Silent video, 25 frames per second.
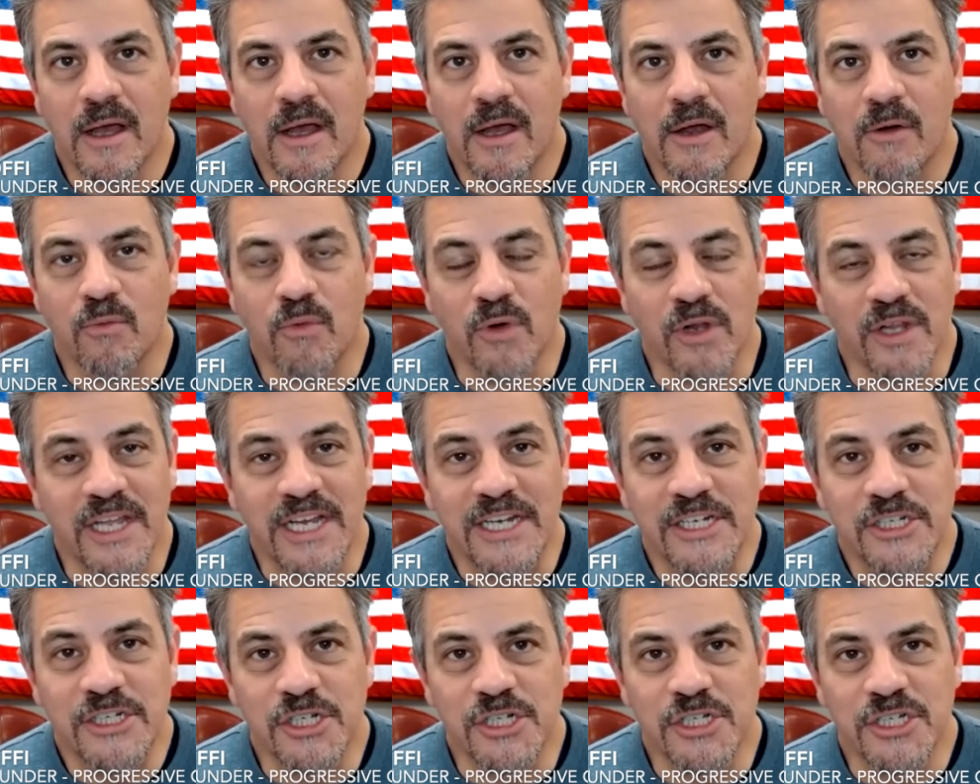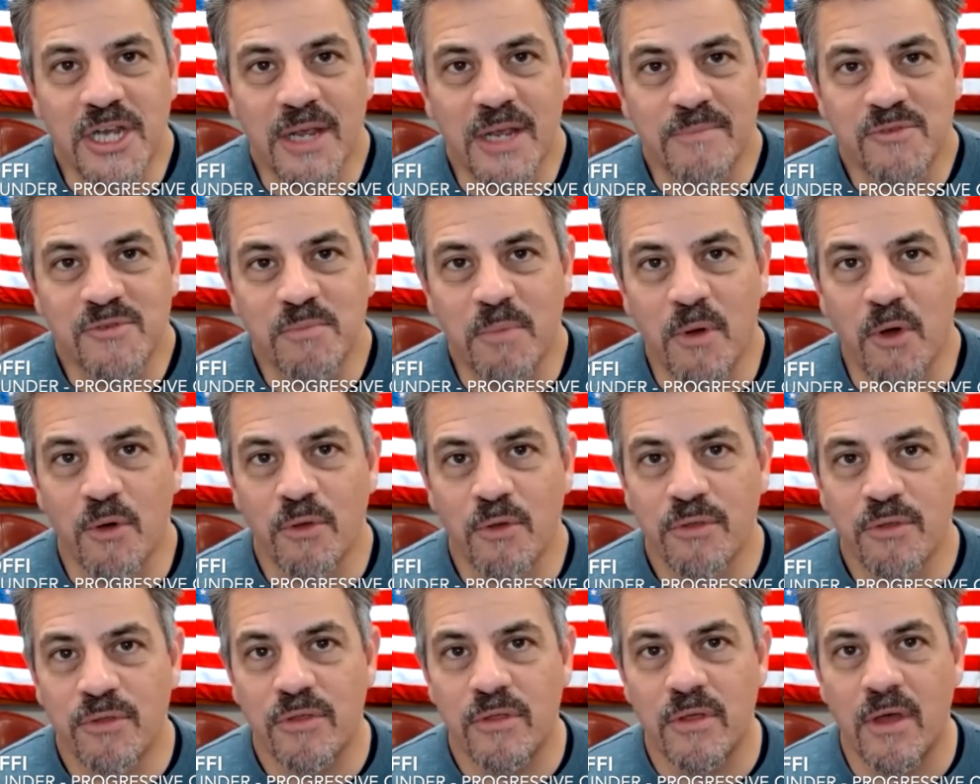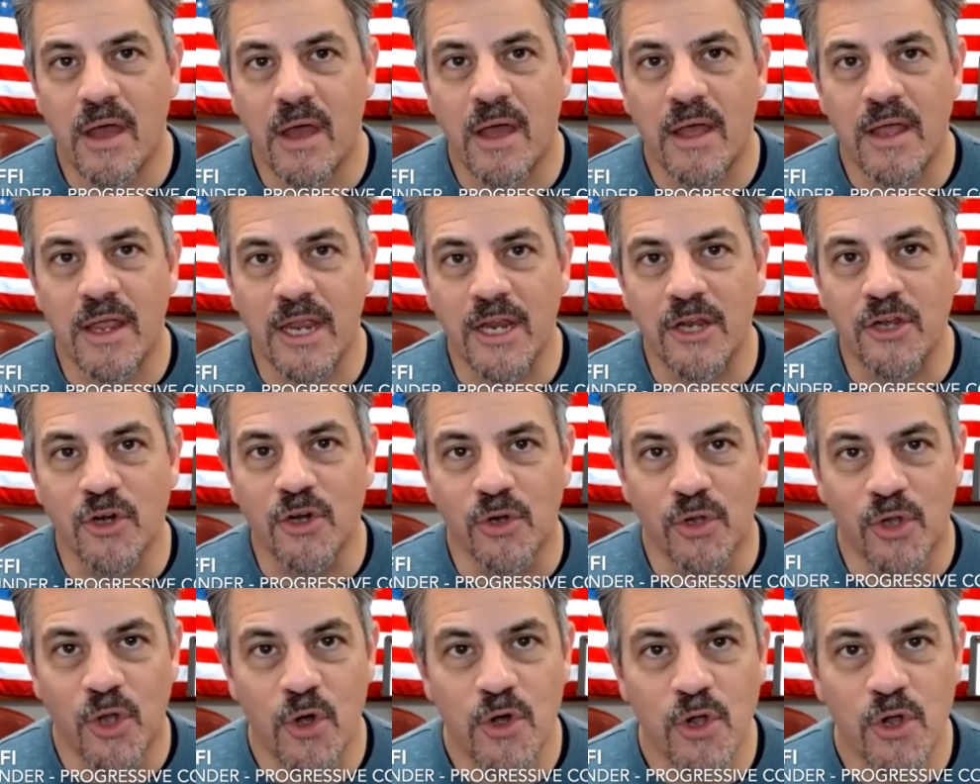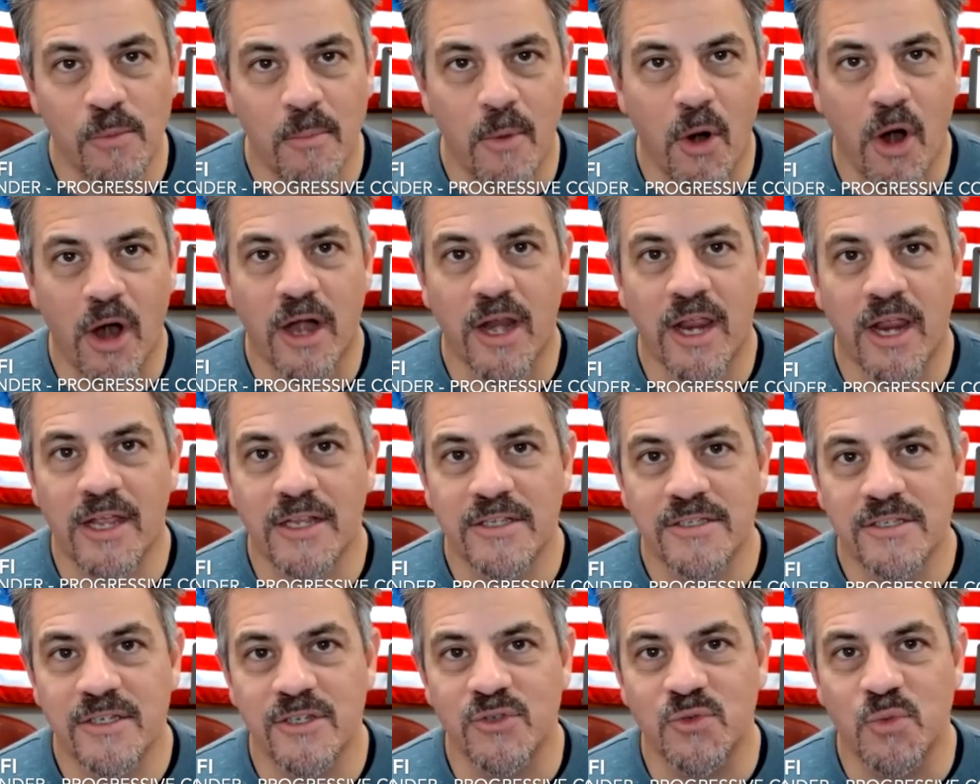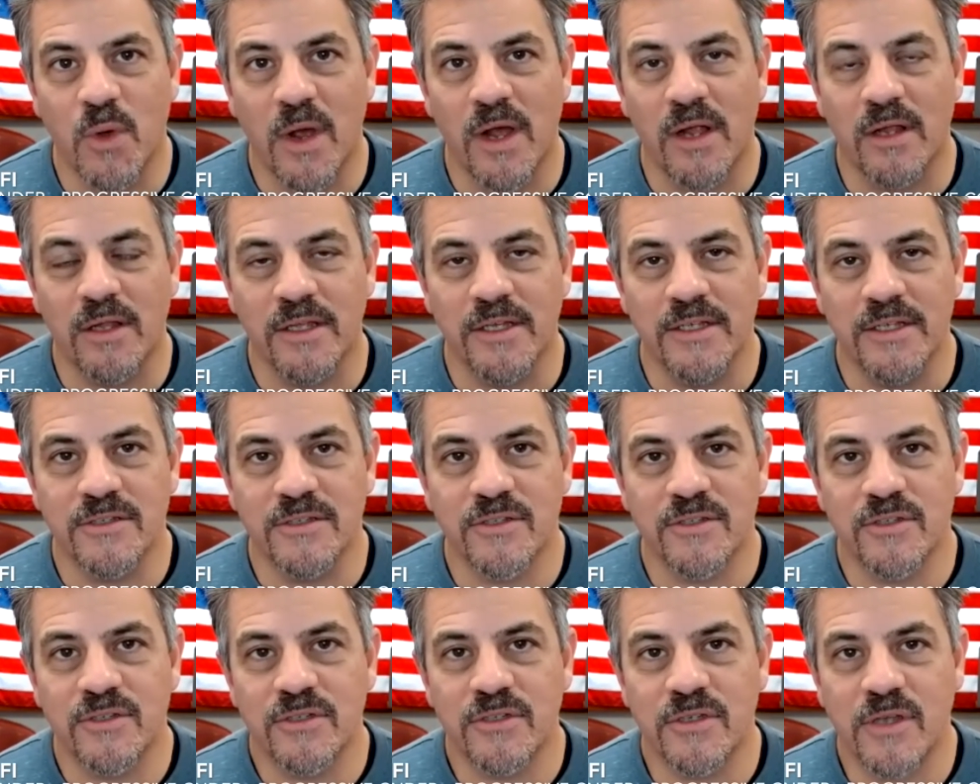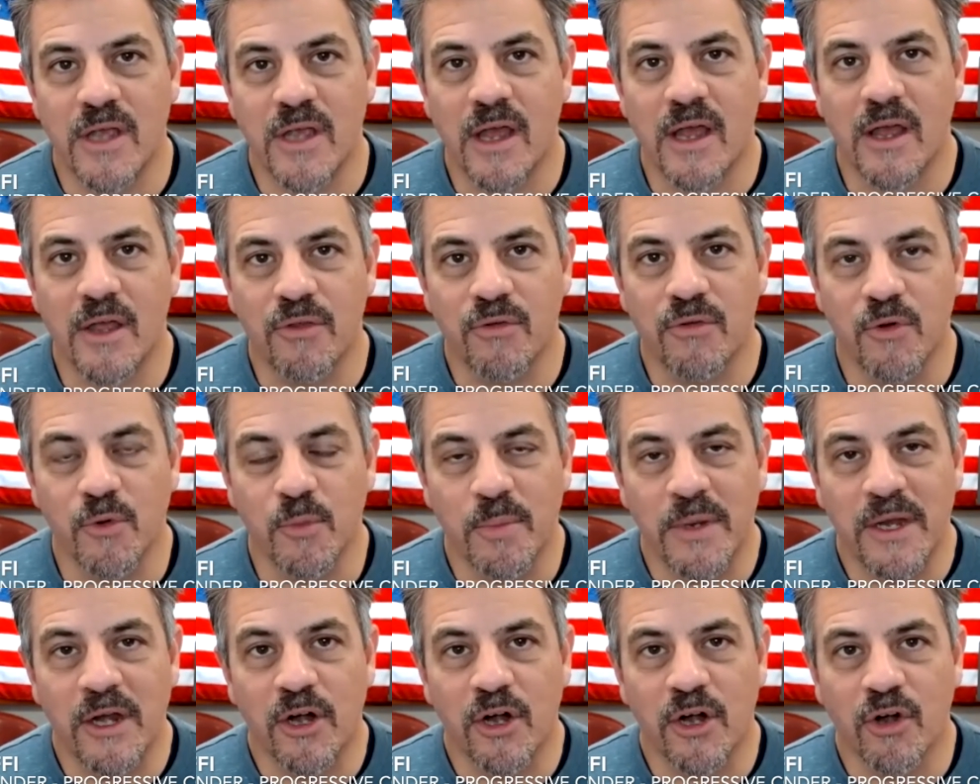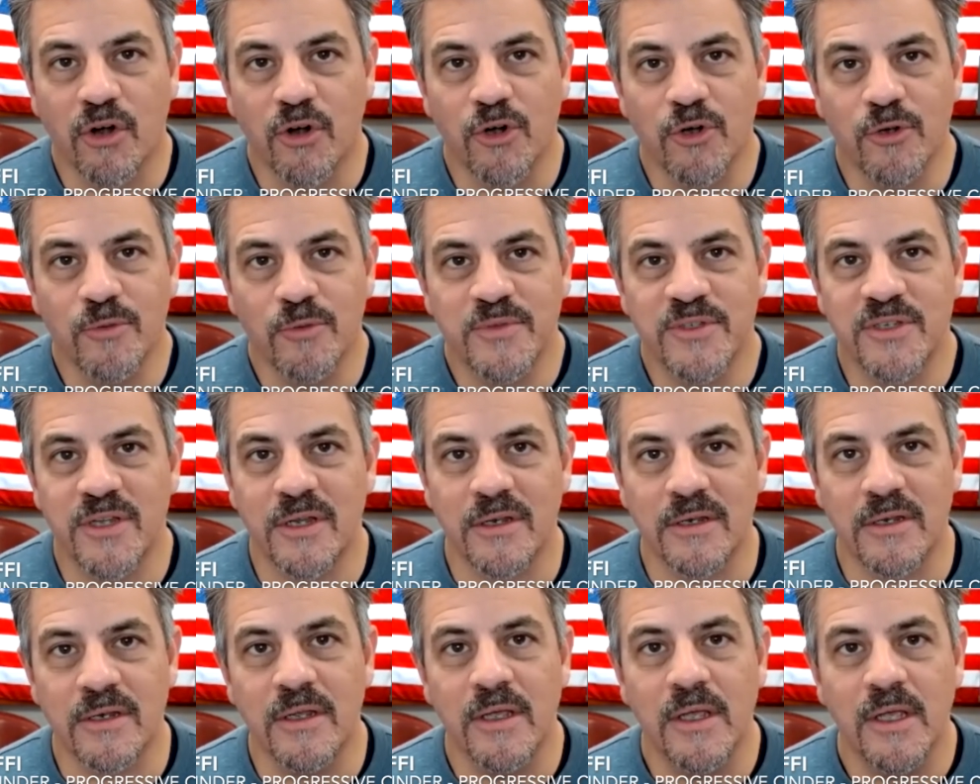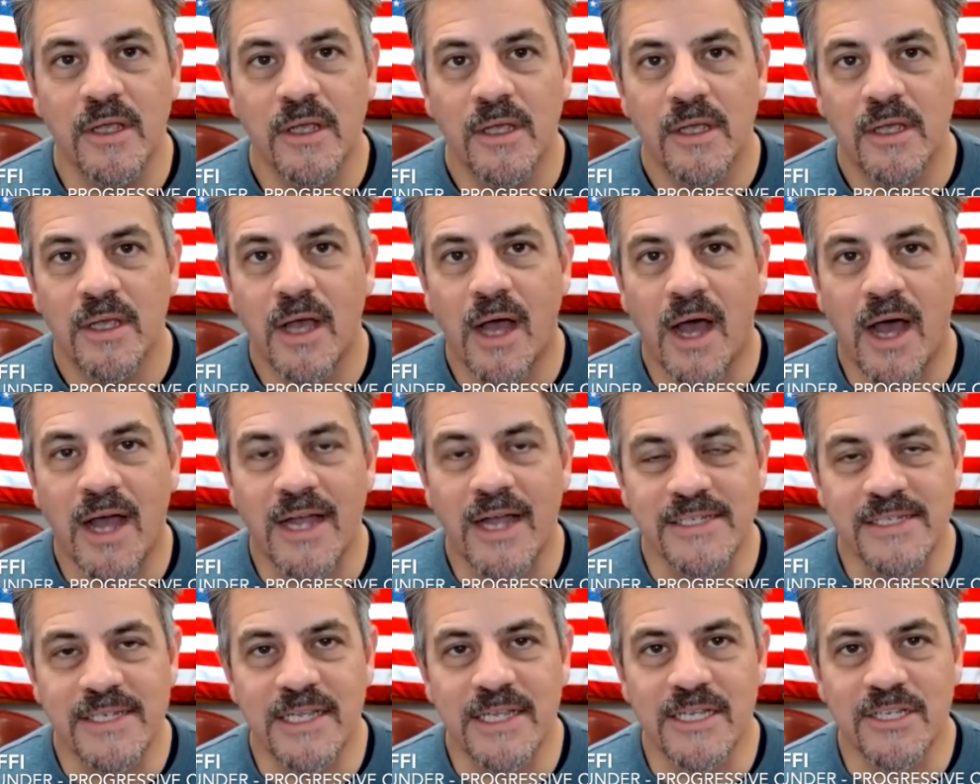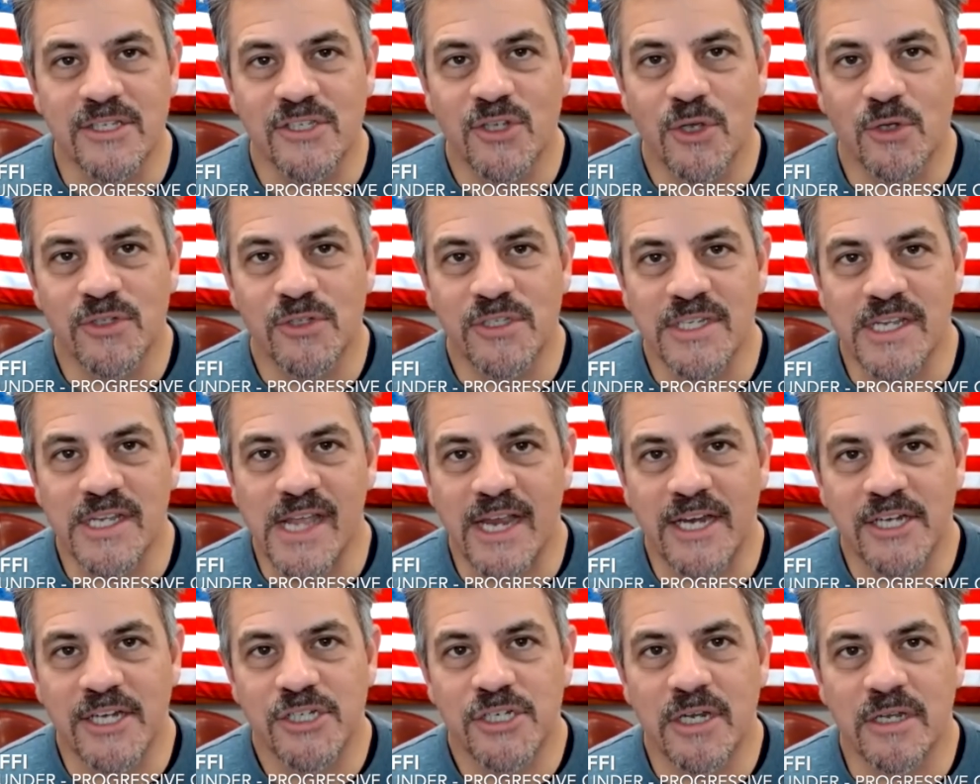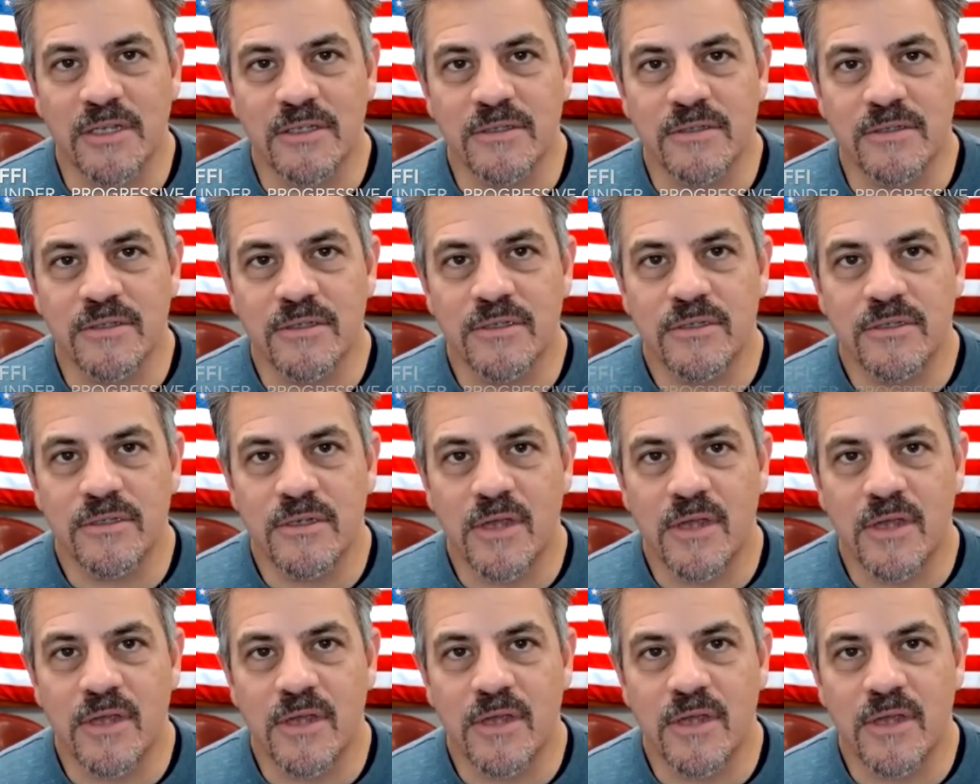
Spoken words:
relationships, both in your local markets as well as through peer groups and IT associations.